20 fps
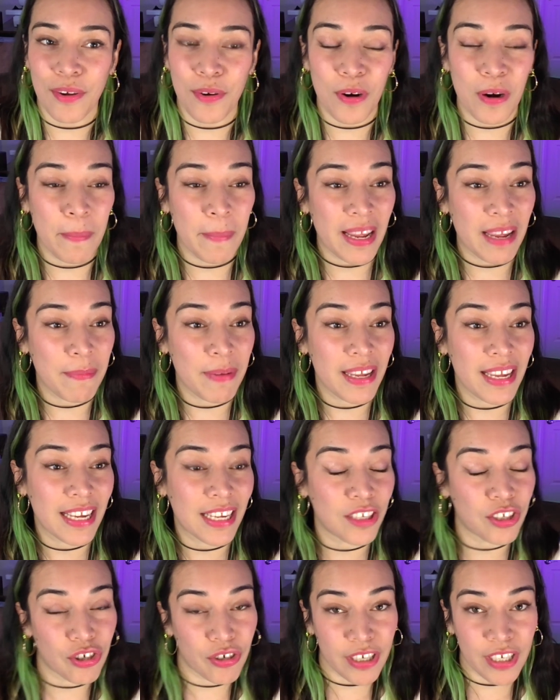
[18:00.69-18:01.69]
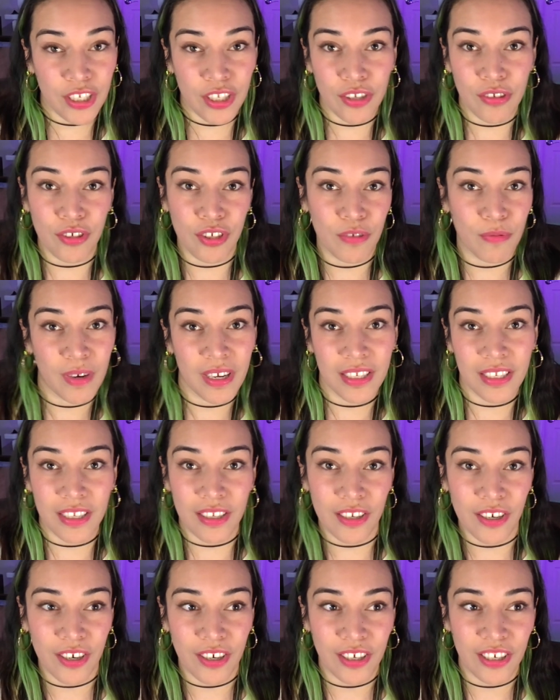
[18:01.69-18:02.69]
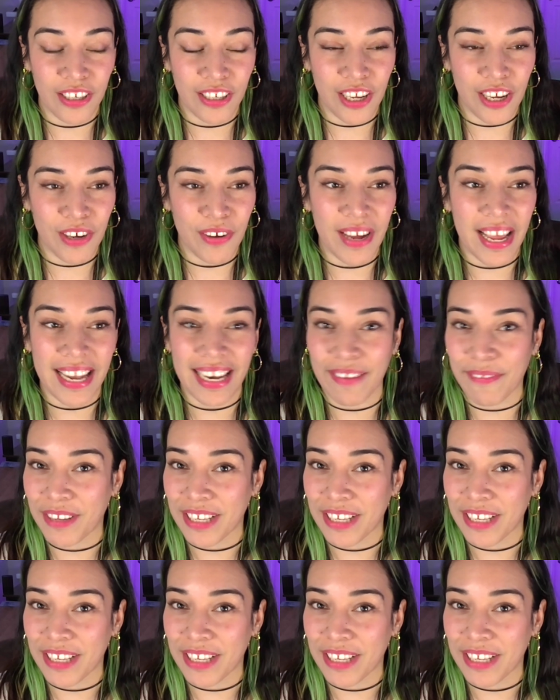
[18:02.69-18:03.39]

or maybe intrigued you to want to learn CLO, and if you